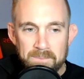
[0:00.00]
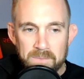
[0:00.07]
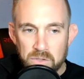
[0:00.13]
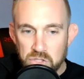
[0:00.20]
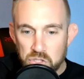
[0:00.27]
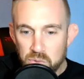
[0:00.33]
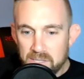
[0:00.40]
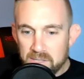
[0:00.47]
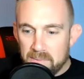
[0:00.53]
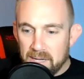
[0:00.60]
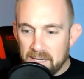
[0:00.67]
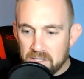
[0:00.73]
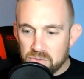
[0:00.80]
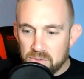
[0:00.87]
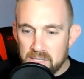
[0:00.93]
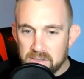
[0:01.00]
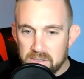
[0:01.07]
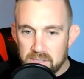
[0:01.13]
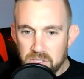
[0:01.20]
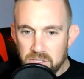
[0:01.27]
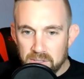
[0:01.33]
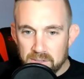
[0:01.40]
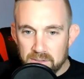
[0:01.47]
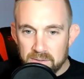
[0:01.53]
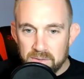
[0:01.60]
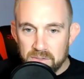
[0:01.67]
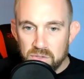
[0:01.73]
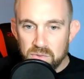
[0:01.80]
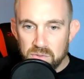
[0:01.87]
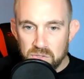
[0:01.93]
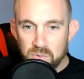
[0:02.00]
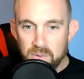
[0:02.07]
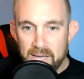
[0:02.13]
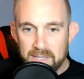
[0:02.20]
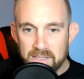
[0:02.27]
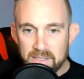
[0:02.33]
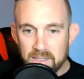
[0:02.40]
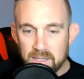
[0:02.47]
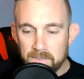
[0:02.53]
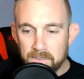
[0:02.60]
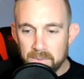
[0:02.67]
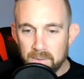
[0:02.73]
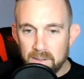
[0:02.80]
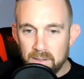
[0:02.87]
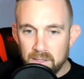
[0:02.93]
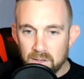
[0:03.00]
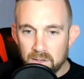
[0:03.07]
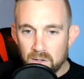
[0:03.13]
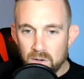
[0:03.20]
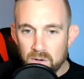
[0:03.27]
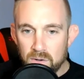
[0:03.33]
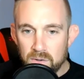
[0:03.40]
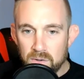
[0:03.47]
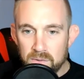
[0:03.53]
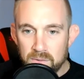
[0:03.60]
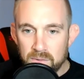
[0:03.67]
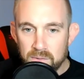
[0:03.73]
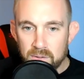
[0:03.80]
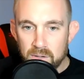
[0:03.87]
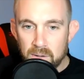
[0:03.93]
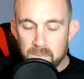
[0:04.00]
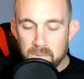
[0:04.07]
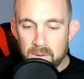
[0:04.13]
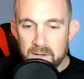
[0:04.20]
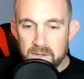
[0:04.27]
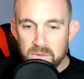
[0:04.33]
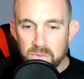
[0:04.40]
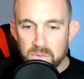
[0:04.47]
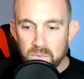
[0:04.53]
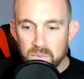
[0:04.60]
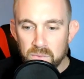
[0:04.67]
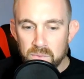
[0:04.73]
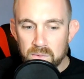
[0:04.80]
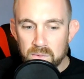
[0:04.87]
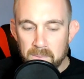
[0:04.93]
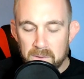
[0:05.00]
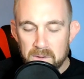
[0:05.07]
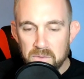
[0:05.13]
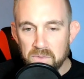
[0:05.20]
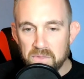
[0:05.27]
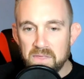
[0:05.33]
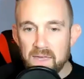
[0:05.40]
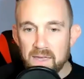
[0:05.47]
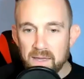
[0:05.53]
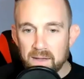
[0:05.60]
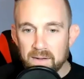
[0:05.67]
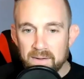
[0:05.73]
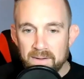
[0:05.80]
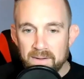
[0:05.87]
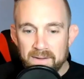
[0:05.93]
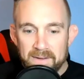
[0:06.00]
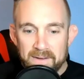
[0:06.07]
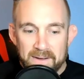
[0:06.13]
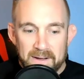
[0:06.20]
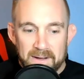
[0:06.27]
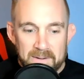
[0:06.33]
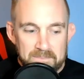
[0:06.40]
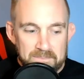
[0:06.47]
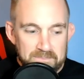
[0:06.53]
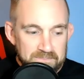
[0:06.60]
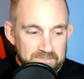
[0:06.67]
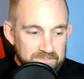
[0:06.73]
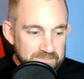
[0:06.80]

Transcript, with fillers: you know you had to make a transition you you had to completely learn a brand new a brand new thing um